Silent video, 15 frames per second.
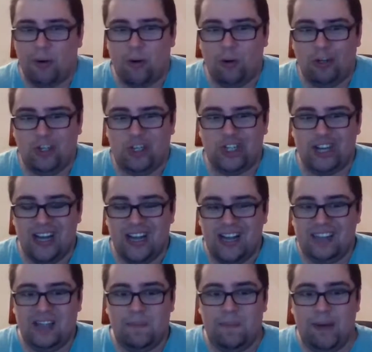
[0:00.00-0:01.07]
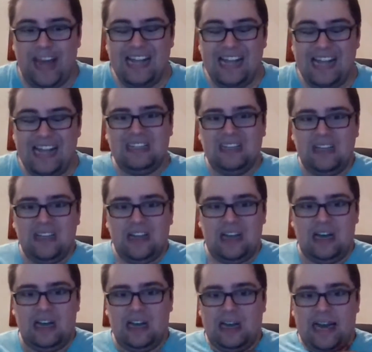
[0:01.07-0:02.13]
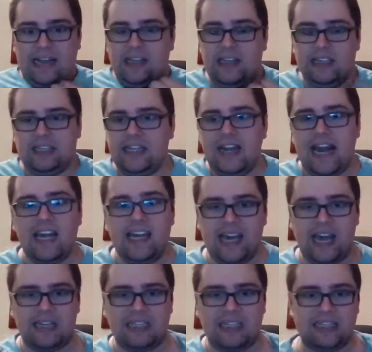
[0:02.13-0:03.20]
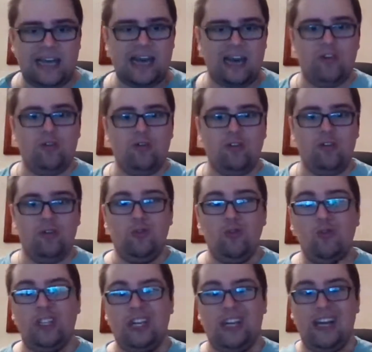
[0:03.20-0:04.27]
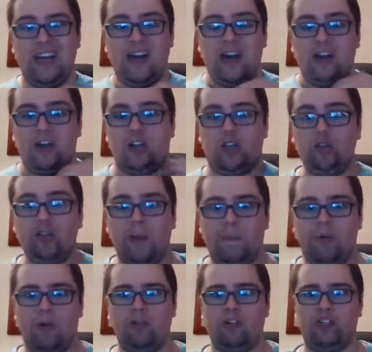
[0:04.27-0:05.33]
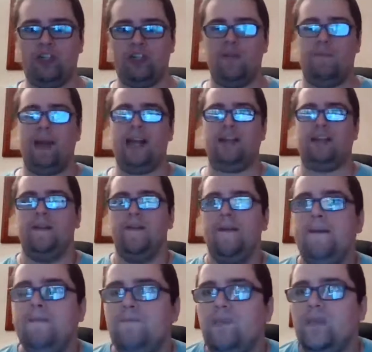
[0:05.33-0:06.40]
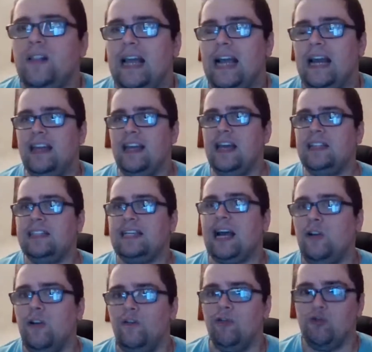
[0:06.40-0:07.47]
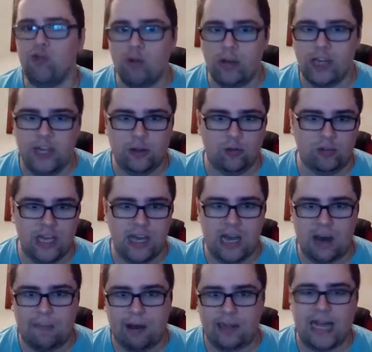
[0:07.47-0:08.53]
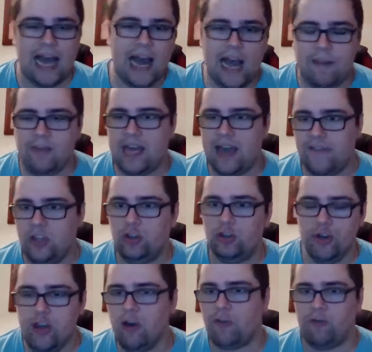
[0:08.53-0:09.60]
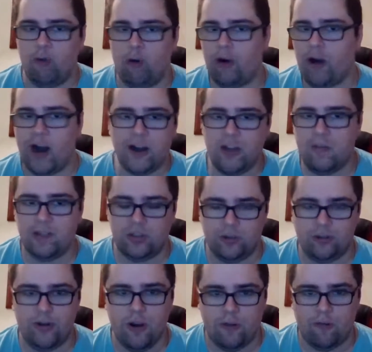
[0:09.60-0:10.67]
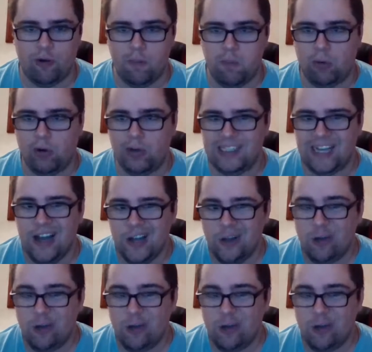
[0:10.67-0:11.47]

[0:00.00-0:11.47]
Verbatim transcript: approach debate uh, like this in any case. Like uh, you, you usually should approach the debate. Like I think it's kind of rookie to think about ah, I'm having three or four arguments or three or four points.